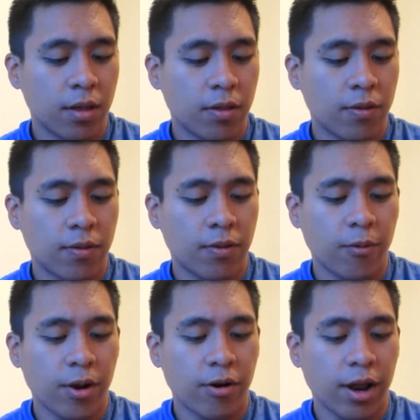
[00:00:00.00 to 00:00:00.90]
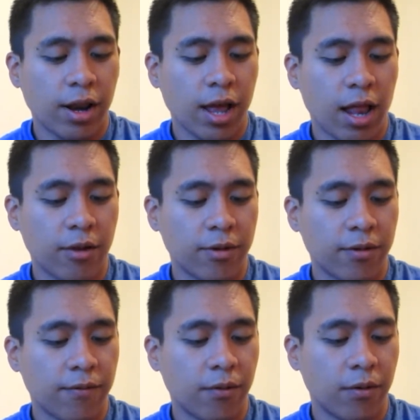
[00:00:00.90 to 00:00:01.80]
It's 380
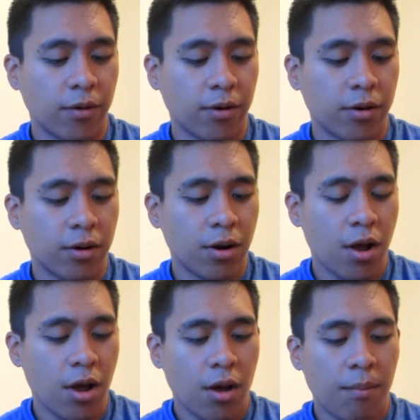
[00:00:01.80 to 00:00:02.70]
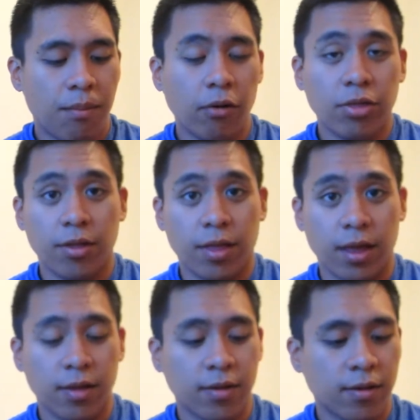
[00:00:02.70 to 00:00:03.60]
calories for both of
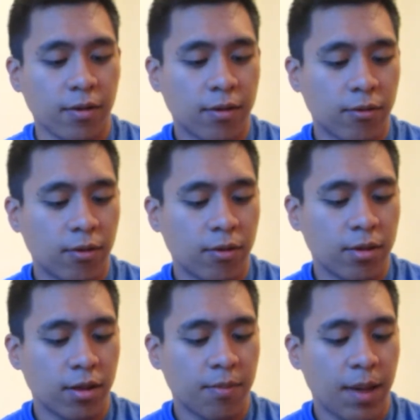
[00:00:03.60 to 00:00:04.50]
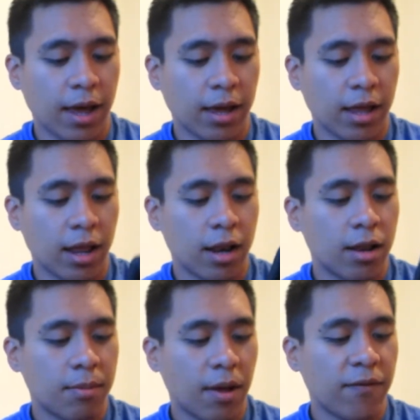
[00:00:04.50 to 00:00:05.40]
these because there's 2 in this packet,
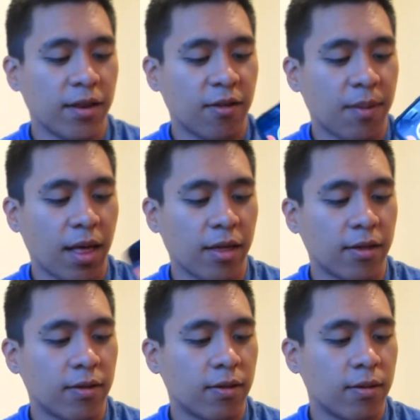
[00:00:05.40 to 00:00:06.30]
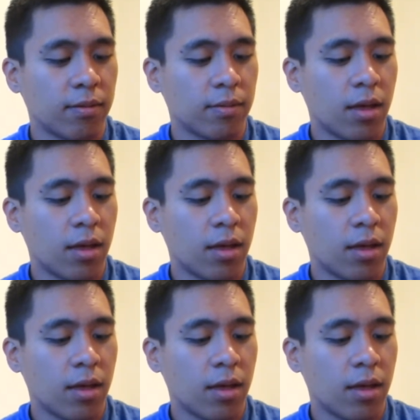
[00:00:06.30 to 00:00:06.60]
and MyFitnessPal is